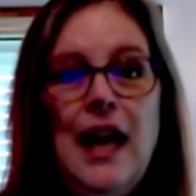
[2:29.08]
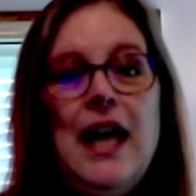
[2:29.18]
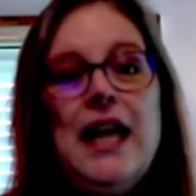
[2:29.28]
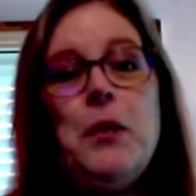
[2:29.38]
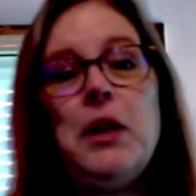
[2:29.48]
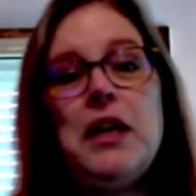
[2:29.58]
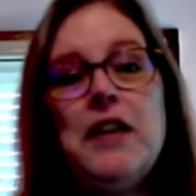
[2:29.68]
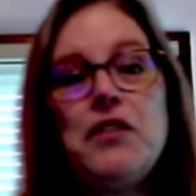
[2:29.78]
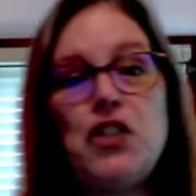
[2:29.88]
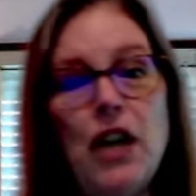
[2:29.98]
He will
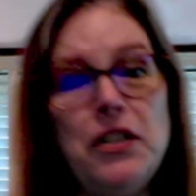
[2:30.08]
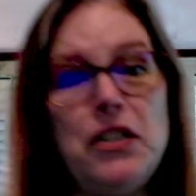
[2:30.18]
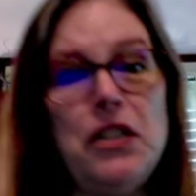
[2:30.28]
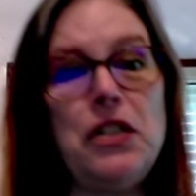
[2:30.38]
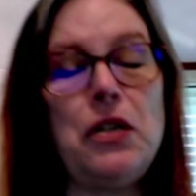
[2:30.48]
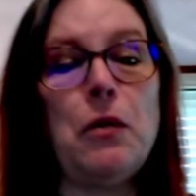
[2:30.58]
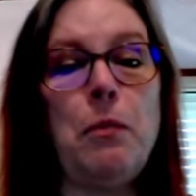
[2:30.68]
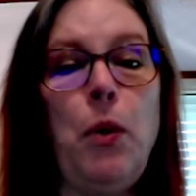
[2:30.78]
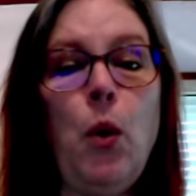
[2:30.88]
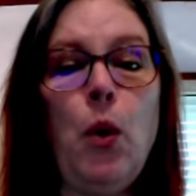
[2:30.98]
give justice to the
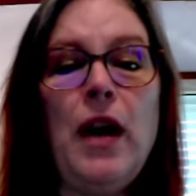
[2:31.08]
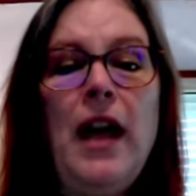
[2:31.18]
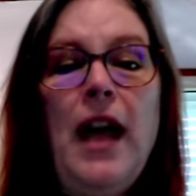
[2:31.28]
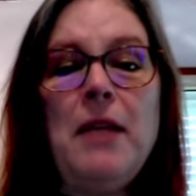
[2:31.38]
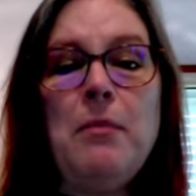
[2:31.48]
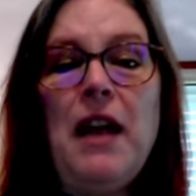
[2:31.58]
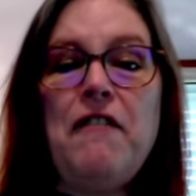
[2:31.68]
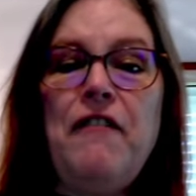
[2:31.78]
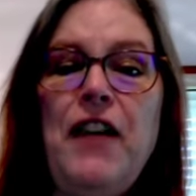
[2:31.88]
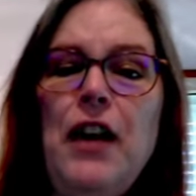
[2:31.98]
poor and make
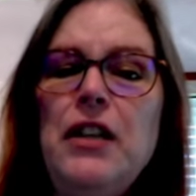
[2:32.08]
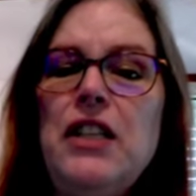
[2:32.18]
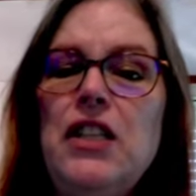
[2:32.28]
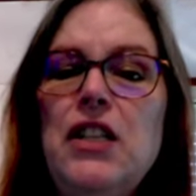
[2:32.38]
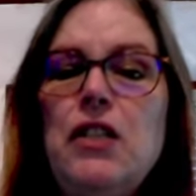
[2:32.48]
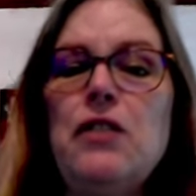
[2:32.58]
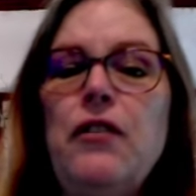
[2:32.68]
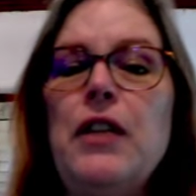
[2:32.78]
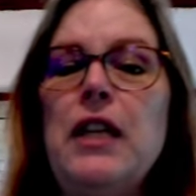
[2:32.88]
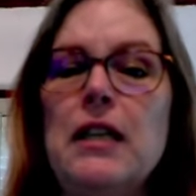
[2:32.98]
fair decisions
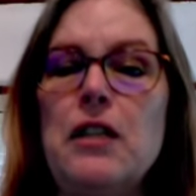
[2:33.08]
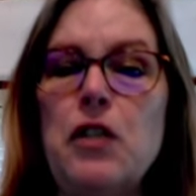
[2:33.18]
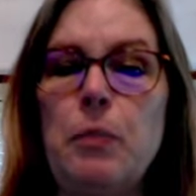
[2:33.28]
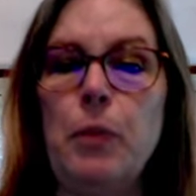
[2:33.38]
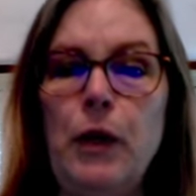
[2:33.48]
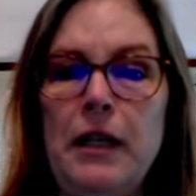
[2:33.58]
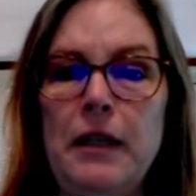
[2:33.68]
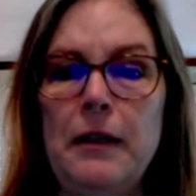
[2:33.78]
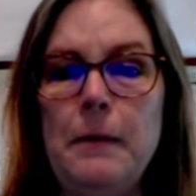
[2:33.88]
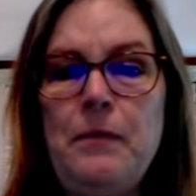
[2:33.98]
for the
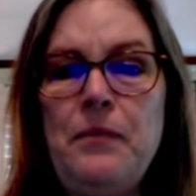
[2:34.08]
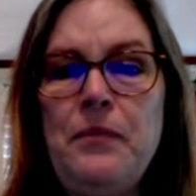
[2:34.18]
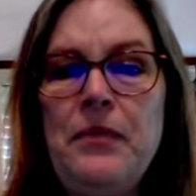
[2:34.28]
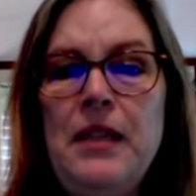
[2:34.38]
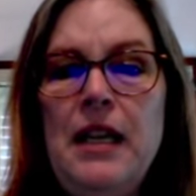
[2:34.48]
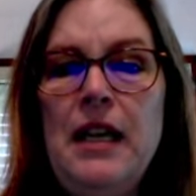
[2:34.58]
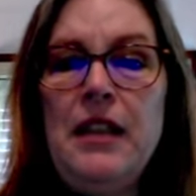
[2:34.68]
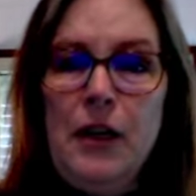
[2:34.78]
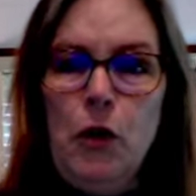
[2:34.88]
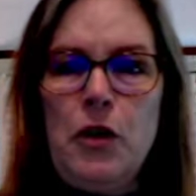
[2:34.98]
exploited.
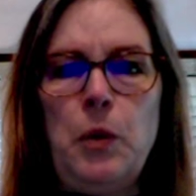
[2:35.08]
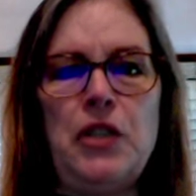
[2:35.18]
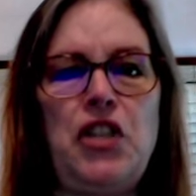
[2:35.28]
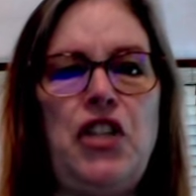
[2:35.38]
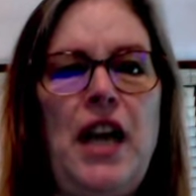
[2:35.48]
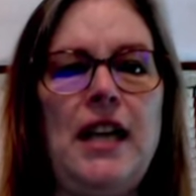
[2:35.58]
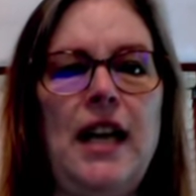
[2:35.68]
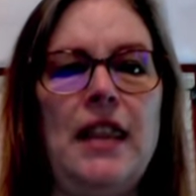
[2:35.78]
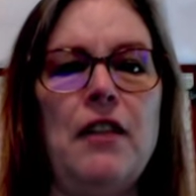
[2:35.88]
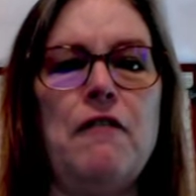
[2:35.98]
The earth will shake
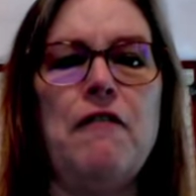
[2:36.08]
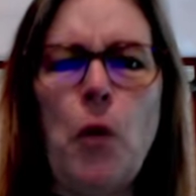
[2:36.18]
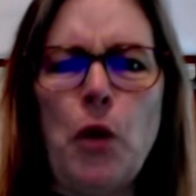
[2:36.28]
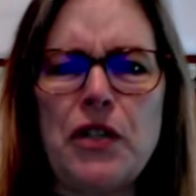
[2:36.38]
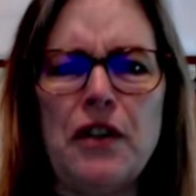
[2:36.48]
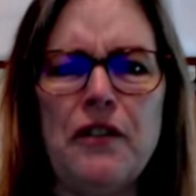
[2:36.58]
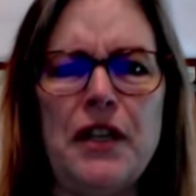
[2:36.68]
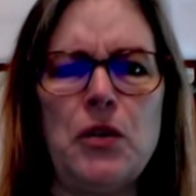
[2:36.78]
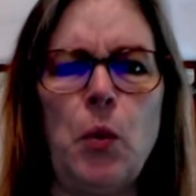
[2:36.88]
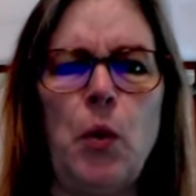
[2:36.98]
at the force of
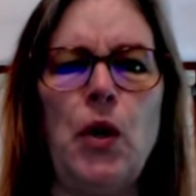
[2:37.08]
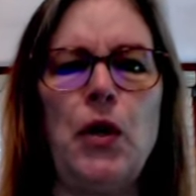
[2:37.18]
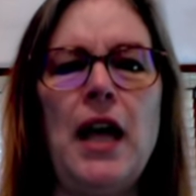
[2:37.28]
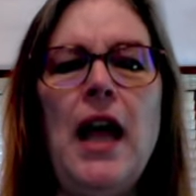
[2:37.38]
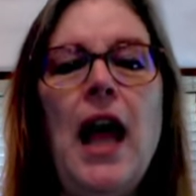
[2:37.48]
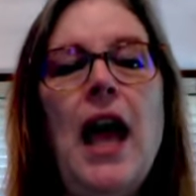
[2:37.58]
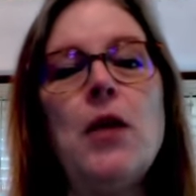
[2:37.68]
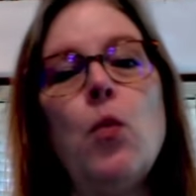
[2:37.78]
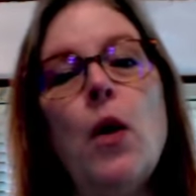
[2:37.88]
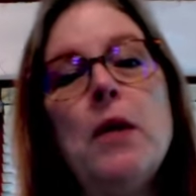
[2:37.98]
his word,
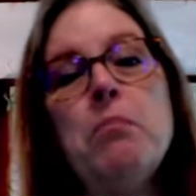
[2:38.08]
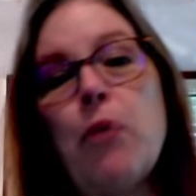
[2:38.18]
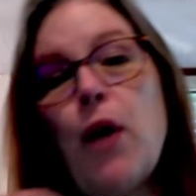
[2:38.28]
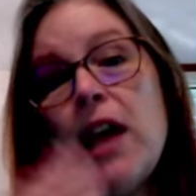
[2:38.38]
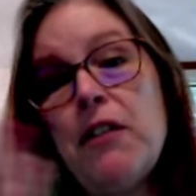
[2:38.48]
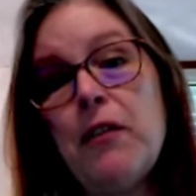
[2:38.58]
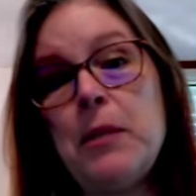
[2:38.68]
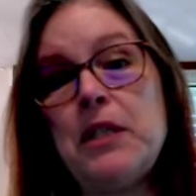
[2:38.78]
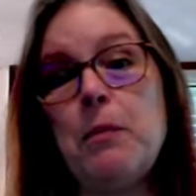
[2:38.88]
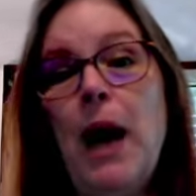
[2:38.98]
and one breath from
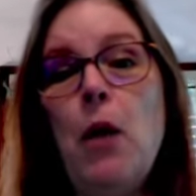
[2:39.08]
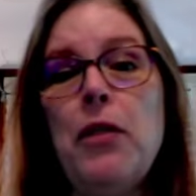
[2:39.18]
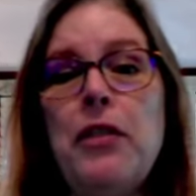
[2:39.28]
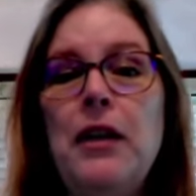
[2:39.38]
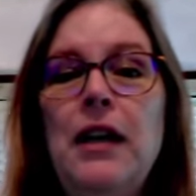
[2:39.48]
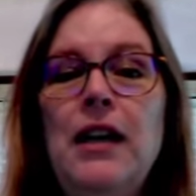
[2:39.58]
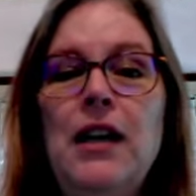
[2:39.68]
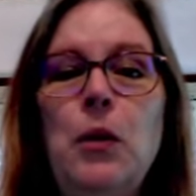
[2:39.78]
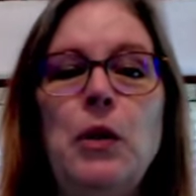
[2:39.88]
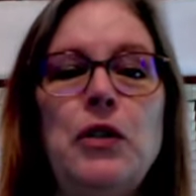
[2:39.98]
his mouth
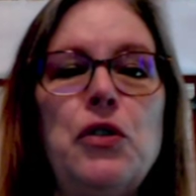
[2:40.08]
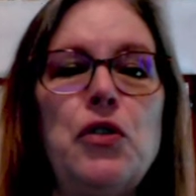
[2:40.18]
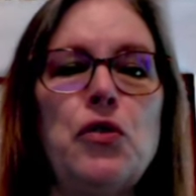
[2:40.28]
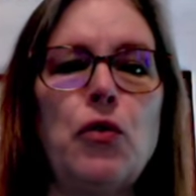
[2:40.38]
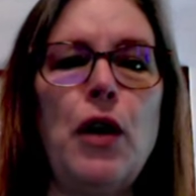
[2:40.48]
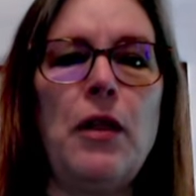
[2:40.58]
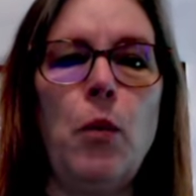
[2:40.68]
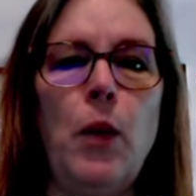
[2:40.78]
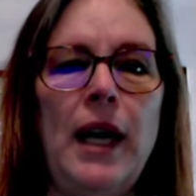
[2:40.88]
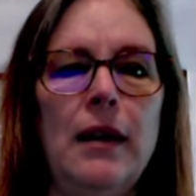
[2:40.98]
will destroy the
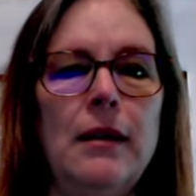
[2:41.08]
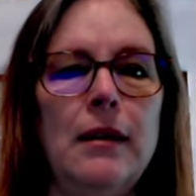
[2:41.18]
wicked.